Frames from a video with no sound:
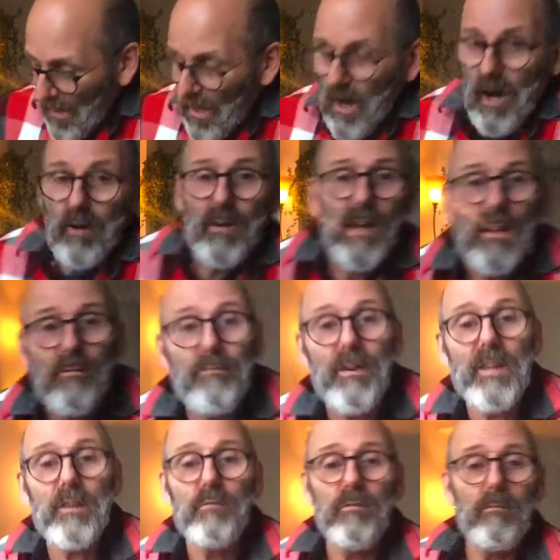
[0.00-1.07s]
Okay,
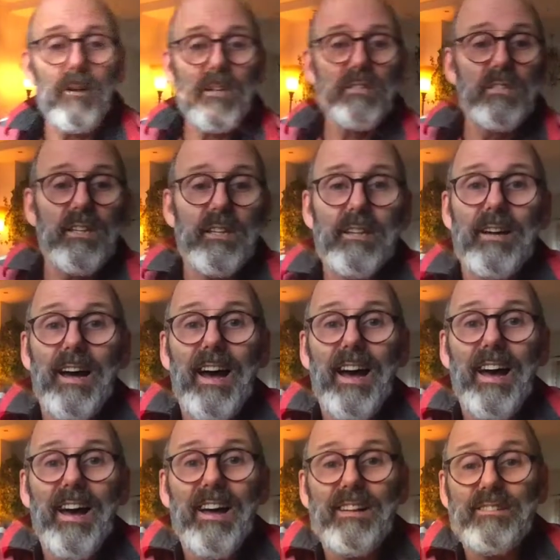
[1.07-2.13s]
thank you for watching.
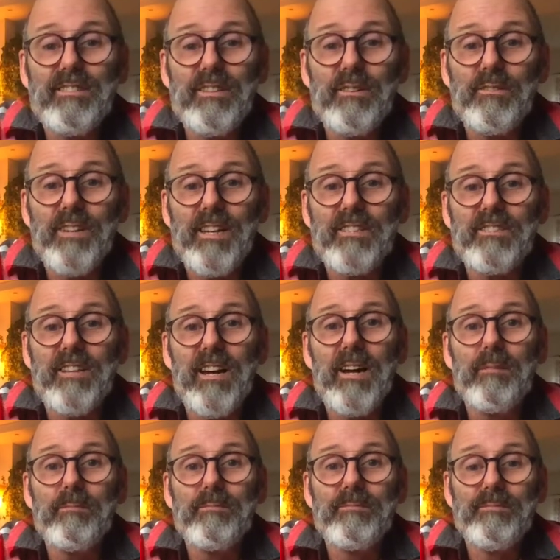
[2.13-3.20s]
Until next
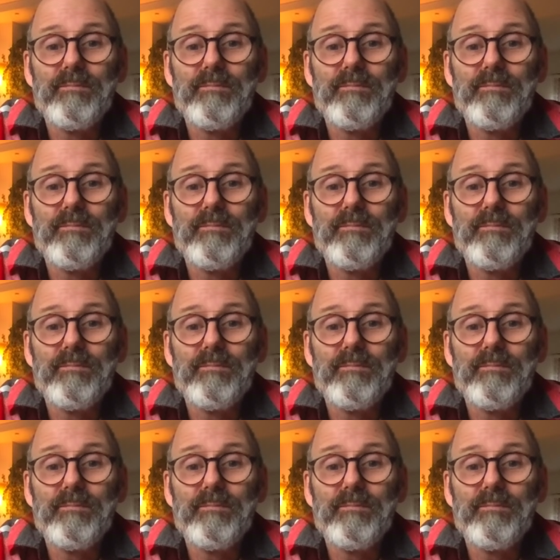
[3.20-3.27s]
time.